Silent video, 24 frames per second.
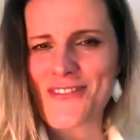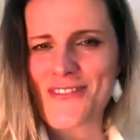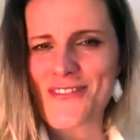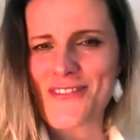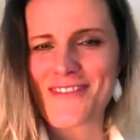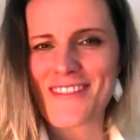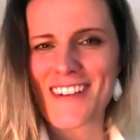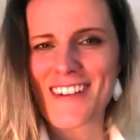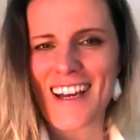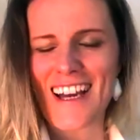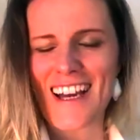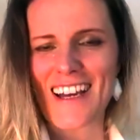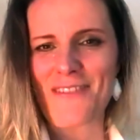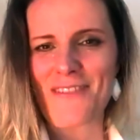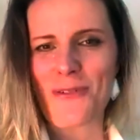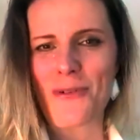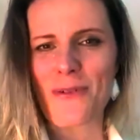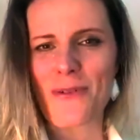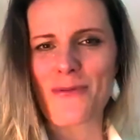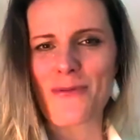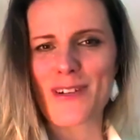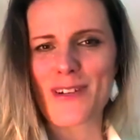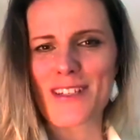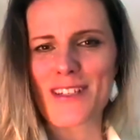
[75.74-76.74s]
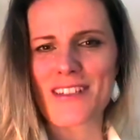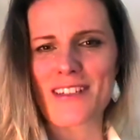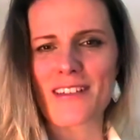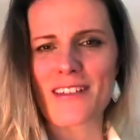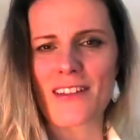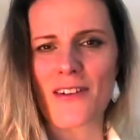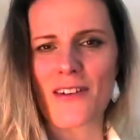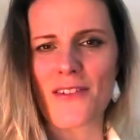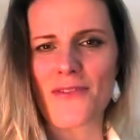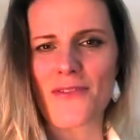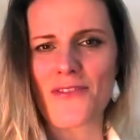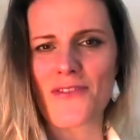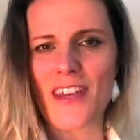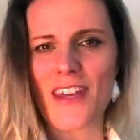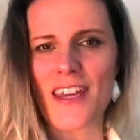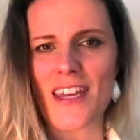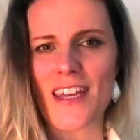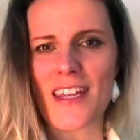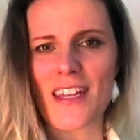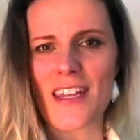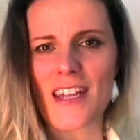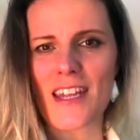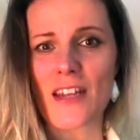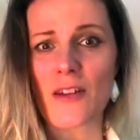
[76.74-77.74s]
I've always loved
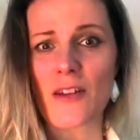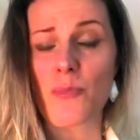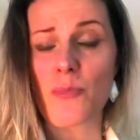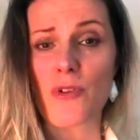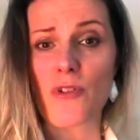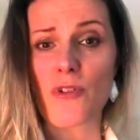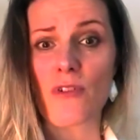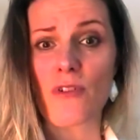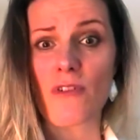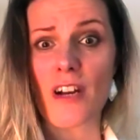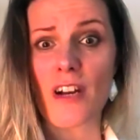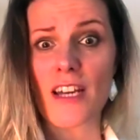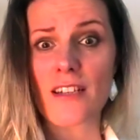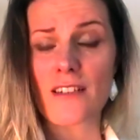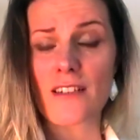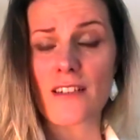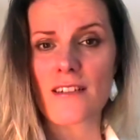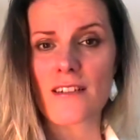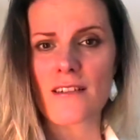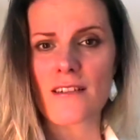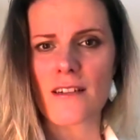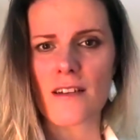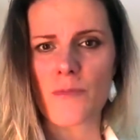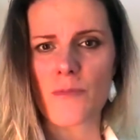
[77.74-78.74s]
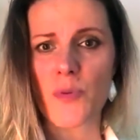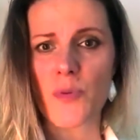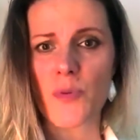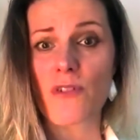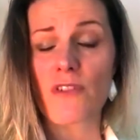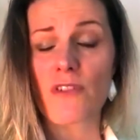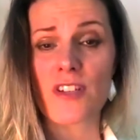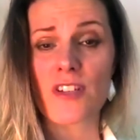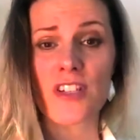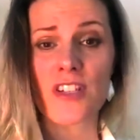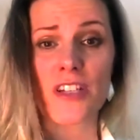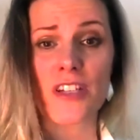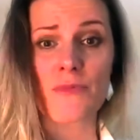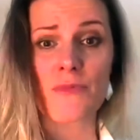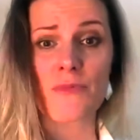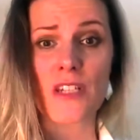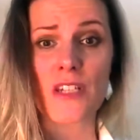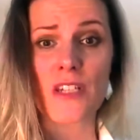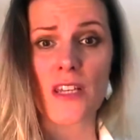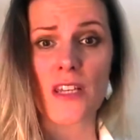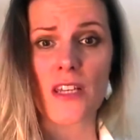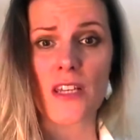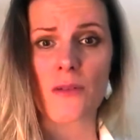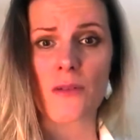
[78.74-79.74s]
in, in progress. Progress comes in,
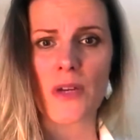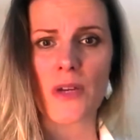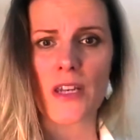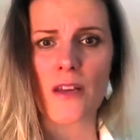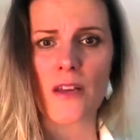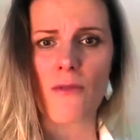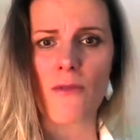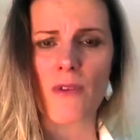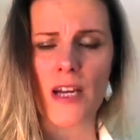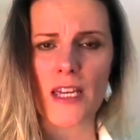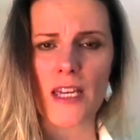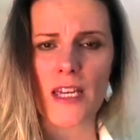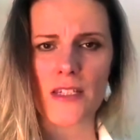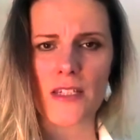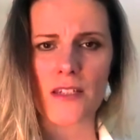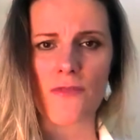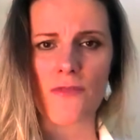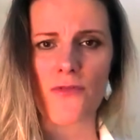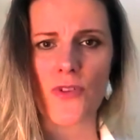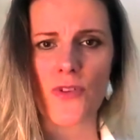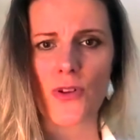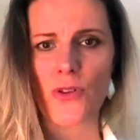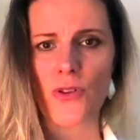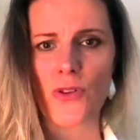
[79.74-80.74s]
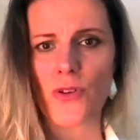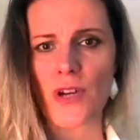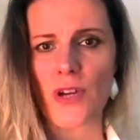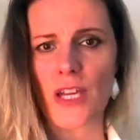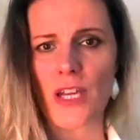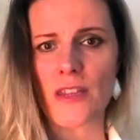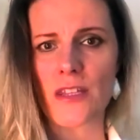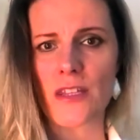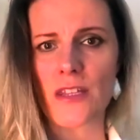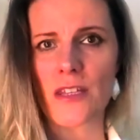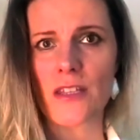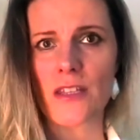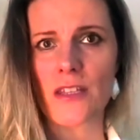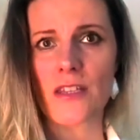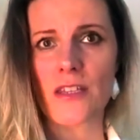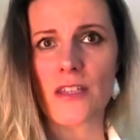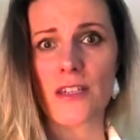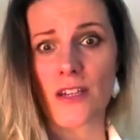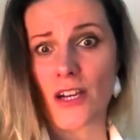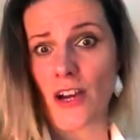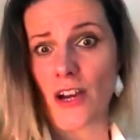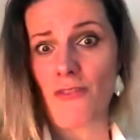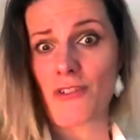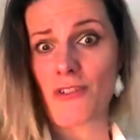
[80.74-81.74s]
in many ways. If you look at the, the
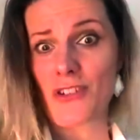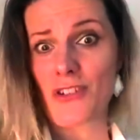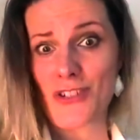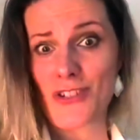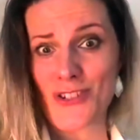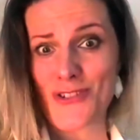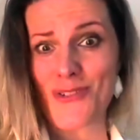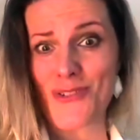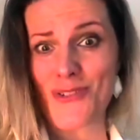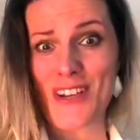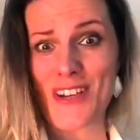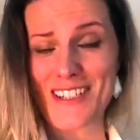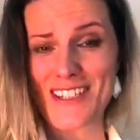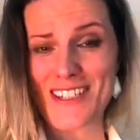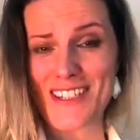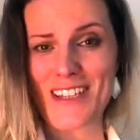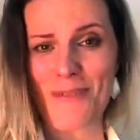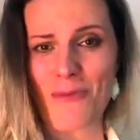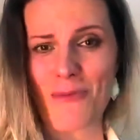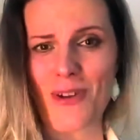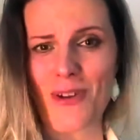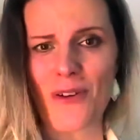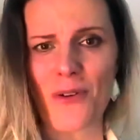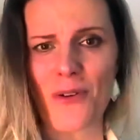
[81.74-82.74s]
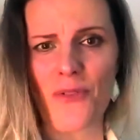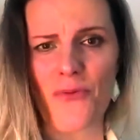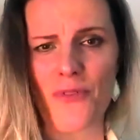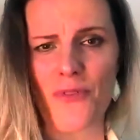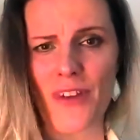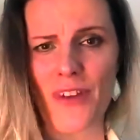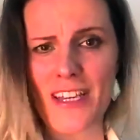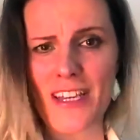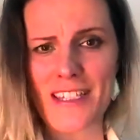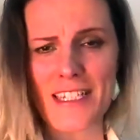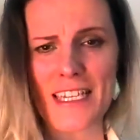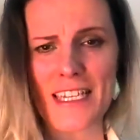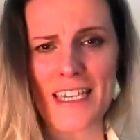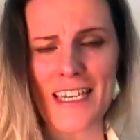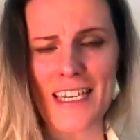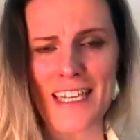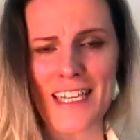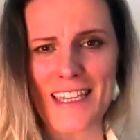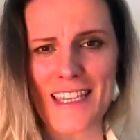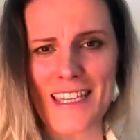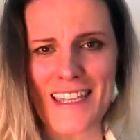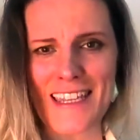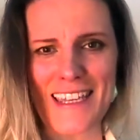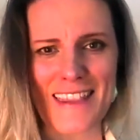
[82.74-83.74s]
current trends that we're all facing
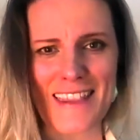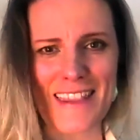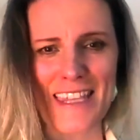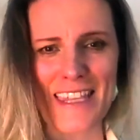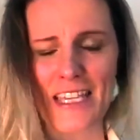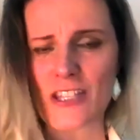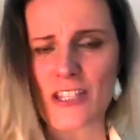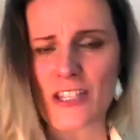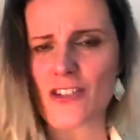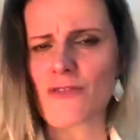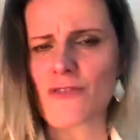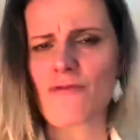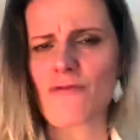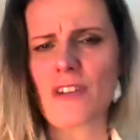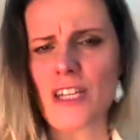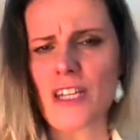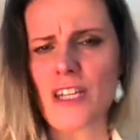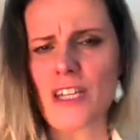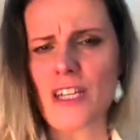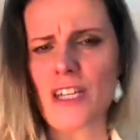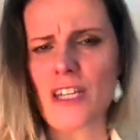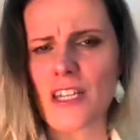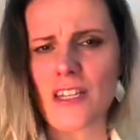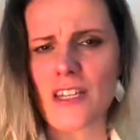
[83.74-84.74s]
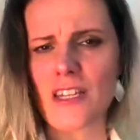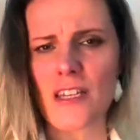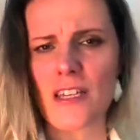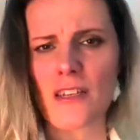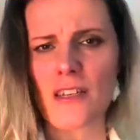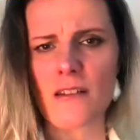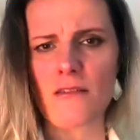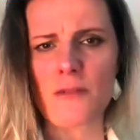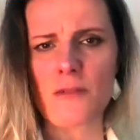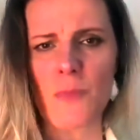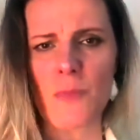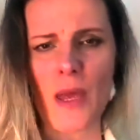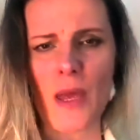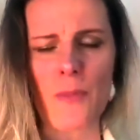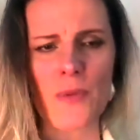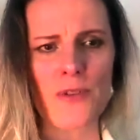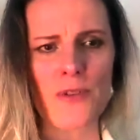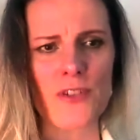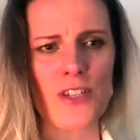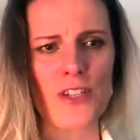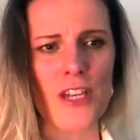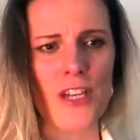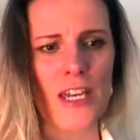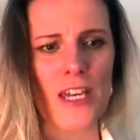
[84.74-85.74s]
and, and things you read in the
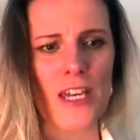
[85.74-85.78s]
newspapers,